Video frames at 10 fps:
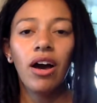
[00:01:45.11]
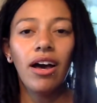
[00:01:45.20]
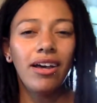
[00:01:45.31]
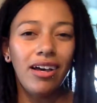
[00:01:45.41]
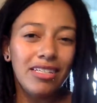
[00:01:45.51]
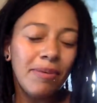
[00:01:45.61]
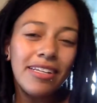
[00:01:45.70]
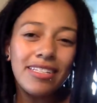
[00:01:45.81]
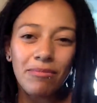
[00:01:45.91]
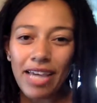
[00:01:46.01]
uh,
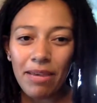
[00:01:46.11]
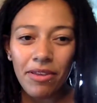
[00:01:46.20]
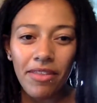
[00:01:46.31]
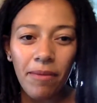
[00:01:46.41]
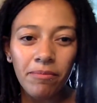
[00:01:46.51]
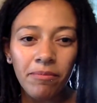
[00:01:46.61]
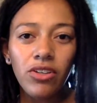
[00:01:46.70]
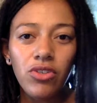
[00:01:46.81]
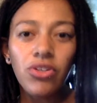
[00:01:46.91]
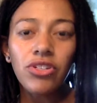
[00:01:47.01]
spending some time in them.
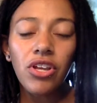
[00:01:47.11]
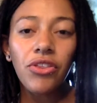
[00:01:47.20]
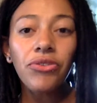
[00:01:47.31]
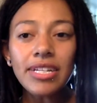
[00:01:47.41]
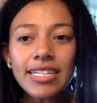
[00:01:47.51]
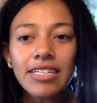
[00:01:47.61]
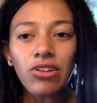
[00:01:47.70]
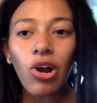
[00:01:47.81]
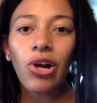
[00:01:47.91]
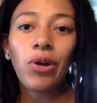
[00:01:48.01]
So there's, the three cities
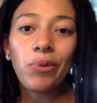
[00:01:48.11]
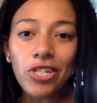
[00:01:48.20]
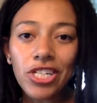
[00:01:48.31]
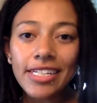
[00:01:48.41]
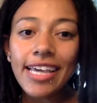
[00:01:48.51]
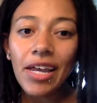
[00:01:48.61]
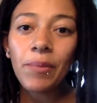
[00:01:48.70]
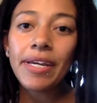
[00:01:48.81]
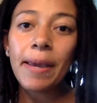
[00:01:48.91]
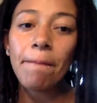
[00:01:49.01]
are Richland,
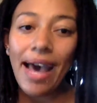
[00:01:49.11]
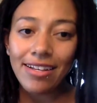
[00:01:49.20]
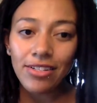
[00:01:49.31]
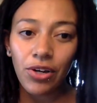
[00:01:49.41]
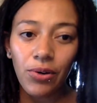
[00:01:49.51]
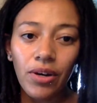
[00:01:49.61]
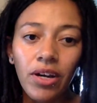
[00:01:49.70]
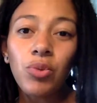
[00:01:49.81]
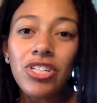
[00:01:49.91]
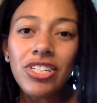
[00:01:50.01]
Kennewick, and Pasco.
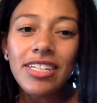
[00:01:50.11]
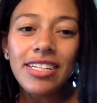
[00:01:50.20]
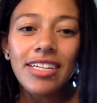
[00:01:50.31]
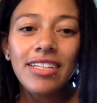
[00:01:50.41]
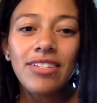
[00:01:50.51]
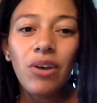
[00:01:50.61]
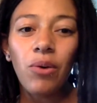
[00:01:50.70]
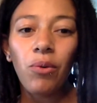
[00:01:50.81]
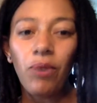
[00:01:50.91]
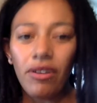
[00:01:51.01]
Richland is
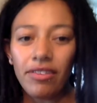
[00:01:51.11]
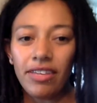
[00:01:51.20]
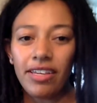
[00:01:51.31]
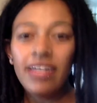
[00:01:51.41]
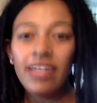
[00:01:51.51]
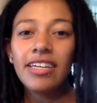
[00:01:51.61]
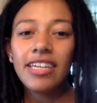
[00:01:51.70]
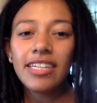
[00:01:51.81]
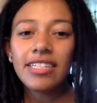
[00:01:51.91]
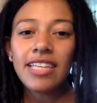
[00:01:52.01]
wealthy.
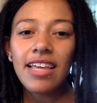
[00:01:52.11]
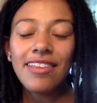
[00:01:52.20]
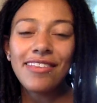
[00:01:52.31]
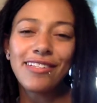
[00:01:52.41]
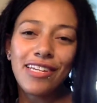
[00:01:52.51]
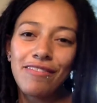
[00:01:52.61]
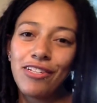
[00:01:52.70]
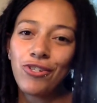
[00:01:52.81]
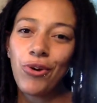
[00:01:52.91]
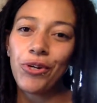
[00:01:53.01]
It's said that the T V
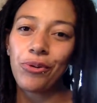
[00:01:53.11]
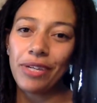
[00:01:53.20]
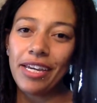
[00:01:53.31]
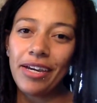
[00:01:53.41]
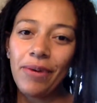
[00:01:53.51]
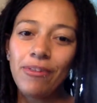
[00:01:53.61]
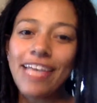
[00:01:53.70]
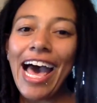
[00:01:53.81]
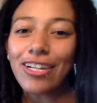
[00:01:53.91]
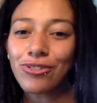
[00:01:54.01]
show Eureka was
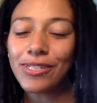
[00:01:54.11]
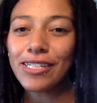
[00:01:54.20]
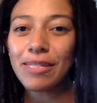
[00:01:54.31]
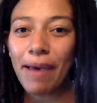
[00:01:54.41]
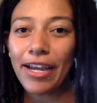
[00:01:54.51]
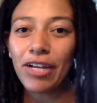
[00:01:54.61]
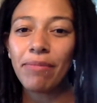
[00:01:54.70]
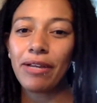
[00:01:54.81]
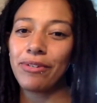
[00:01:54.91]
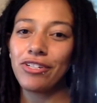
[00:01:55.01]
actually inspired
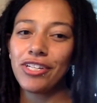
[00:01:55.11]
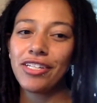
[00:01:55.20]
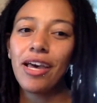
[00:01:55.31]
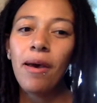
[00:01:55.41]
by Richland